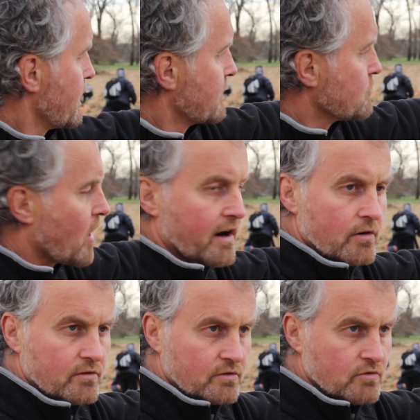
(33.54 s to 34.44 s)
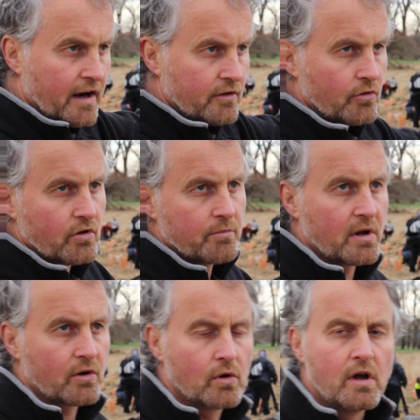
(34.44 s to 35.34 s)
area running through
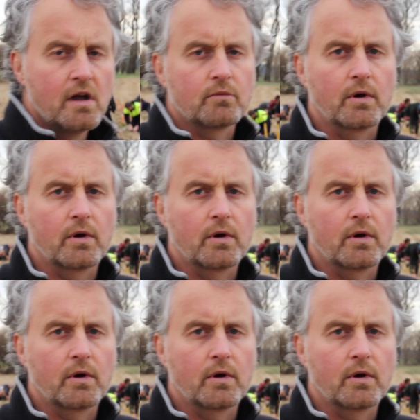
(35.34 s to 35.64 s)
the middle